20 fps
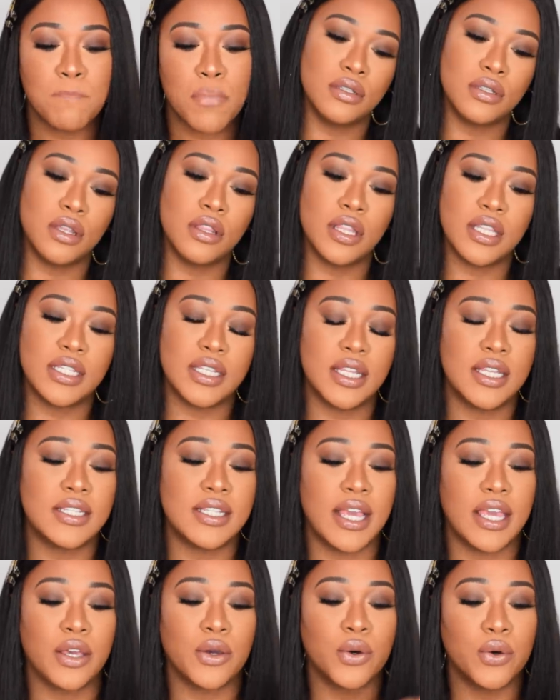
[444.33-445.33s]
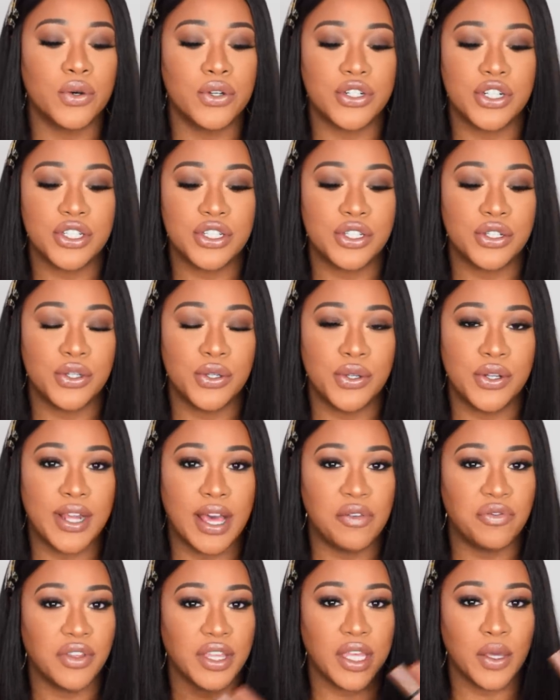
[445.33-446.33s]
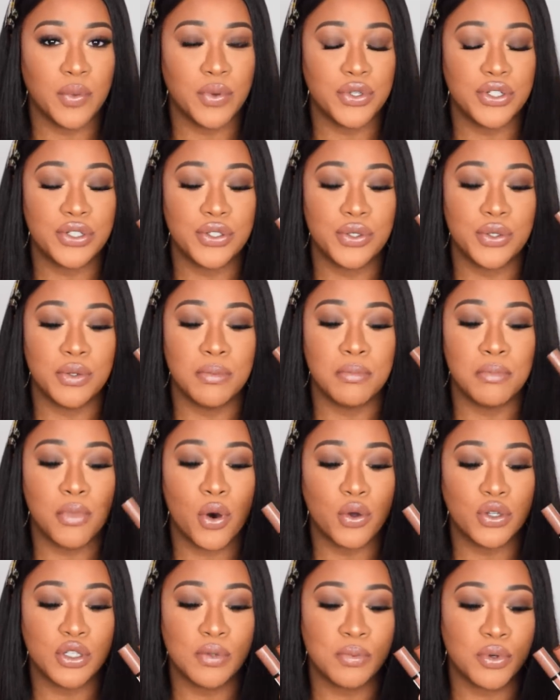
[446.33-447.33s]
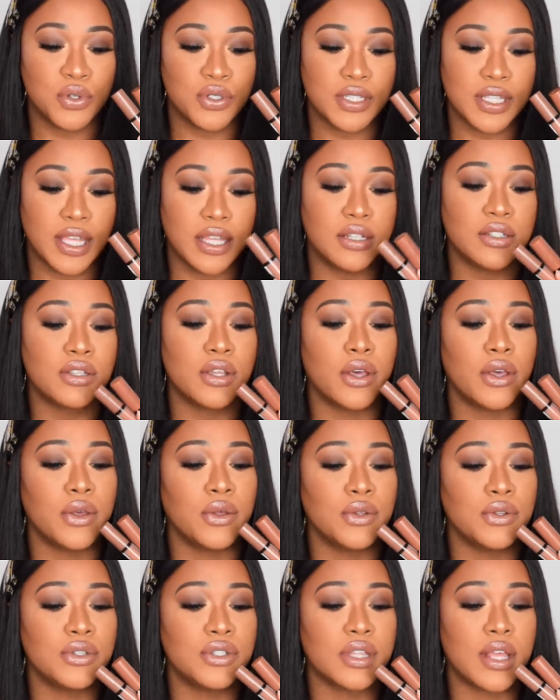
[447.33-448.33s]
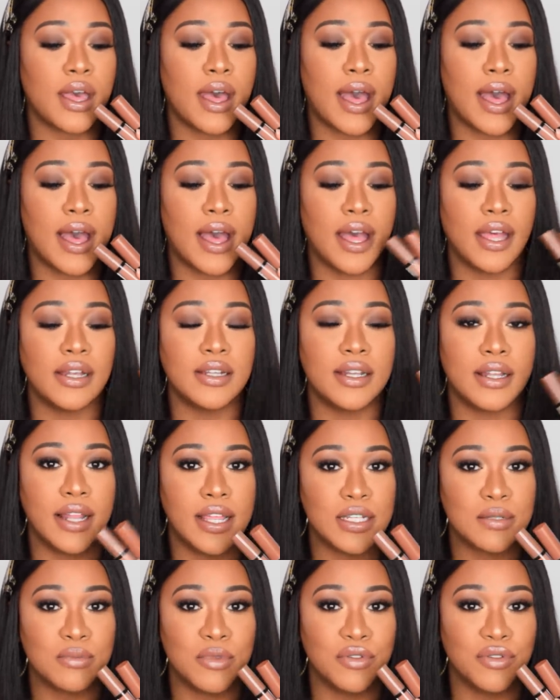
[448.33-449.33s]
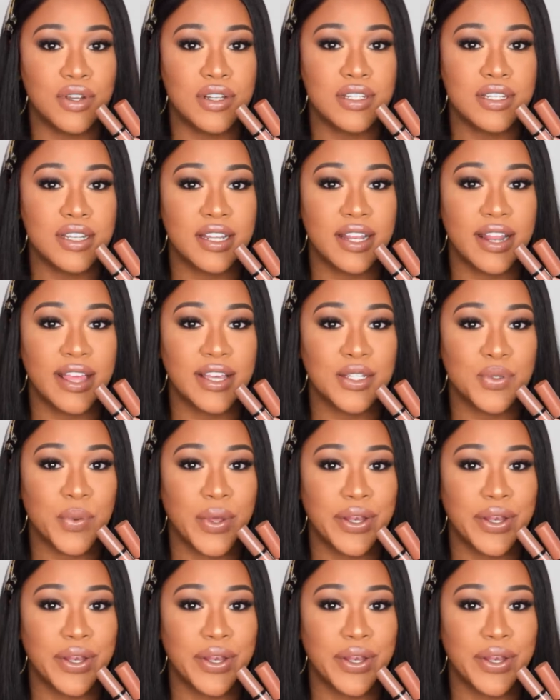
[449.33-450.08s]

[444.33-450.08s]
So this is a gorgeous nude. I think it will suit multiple skin tones. And let's move on to the next